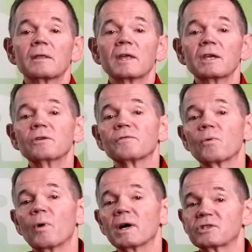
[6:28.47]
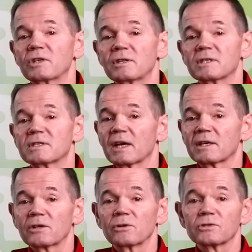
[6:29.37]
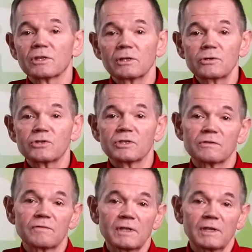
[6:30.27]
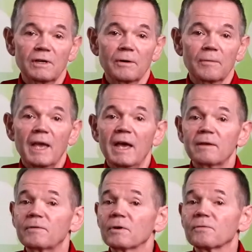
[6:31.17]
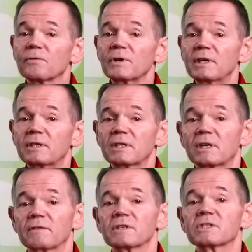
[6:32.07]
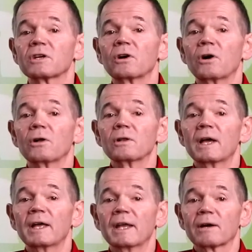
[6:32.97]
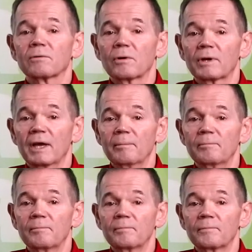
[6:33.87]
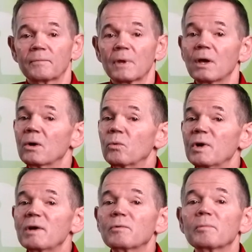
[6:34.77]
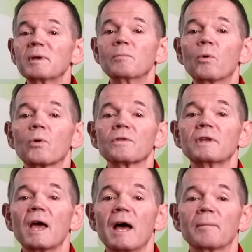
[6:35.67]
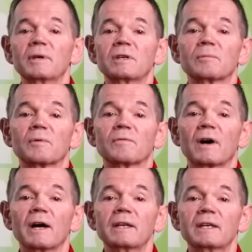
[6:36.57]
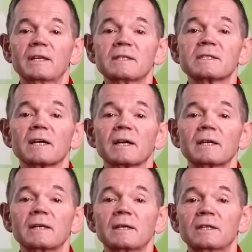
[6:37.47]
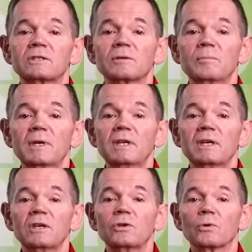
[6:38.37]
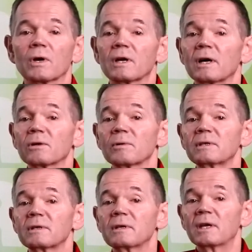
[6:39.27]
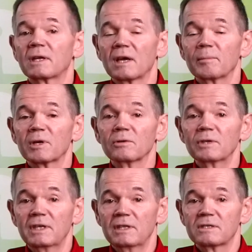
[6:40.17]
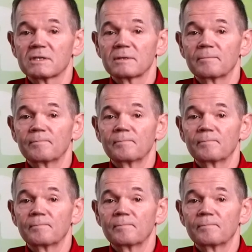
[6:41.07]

Thank you for watching this technical solutions video, and feel free to give us a call at Acrochem. We will be more than happy to provide insight into meeting your colorant and chemical needs.